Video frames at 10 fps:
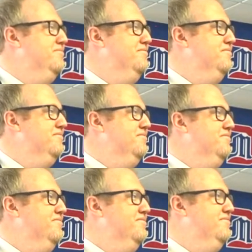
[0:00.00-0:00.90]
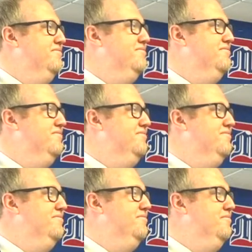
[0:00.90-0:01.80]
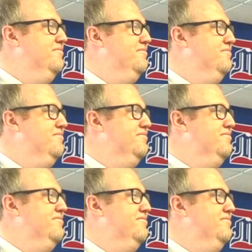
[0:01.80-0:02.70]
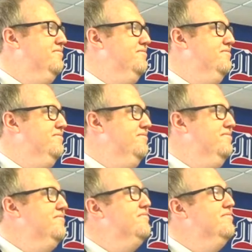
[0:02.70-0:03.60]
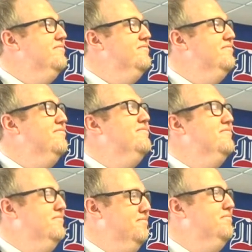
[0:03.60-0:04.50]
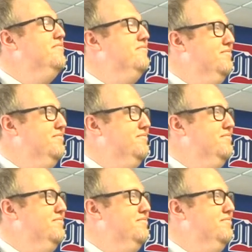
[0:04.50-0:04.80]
This person isn't speaking.